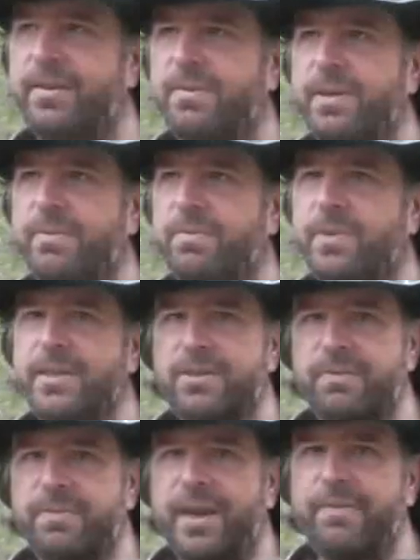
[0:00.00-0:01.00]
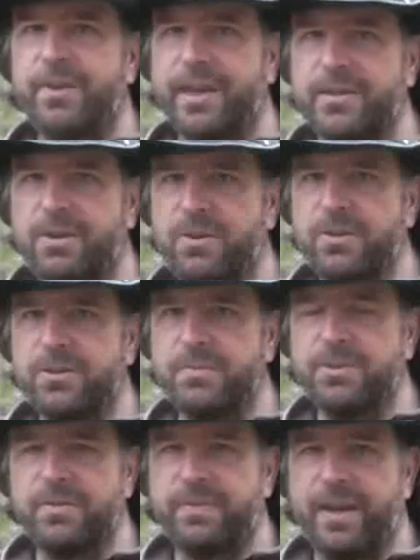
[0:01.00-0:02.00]
when survival gets
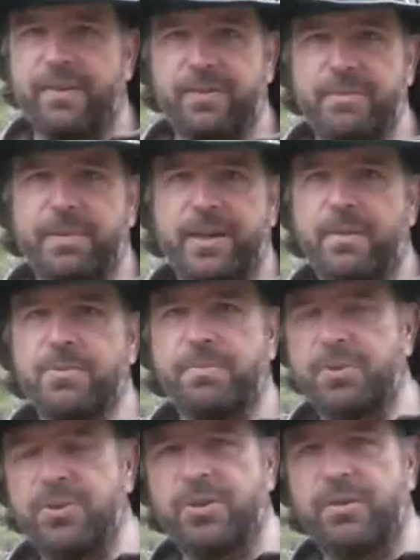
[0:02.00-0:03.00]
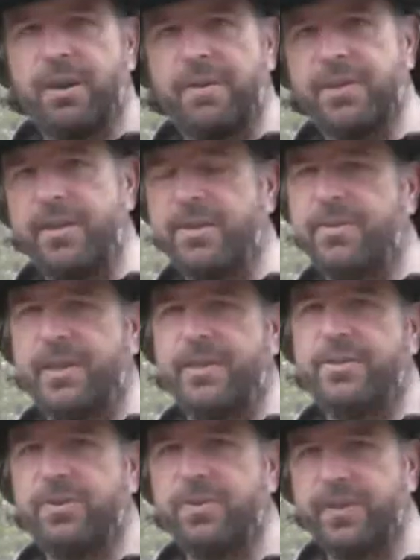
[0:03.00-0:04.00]
long-term survival, it becomes bushcraft, and you
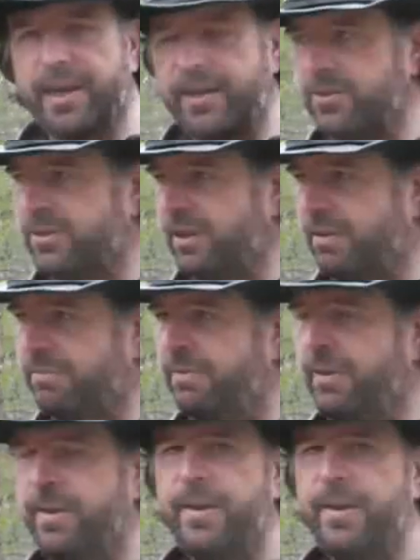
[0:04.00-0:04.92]
need to create yourself